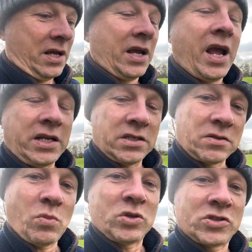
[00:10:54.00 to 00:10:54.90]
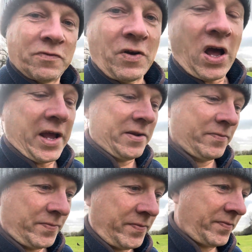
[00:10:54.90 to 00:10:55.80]
It doesn't want to fly.
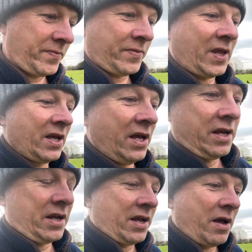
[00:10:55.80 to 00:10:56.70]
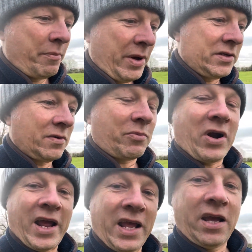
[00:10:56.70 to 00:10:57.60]
Birds of
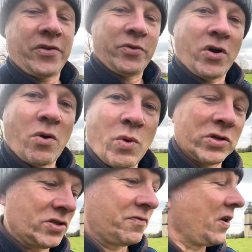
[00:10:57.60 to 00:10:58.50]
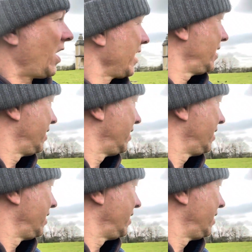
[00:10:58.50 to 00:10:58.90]
prey do not want to fly.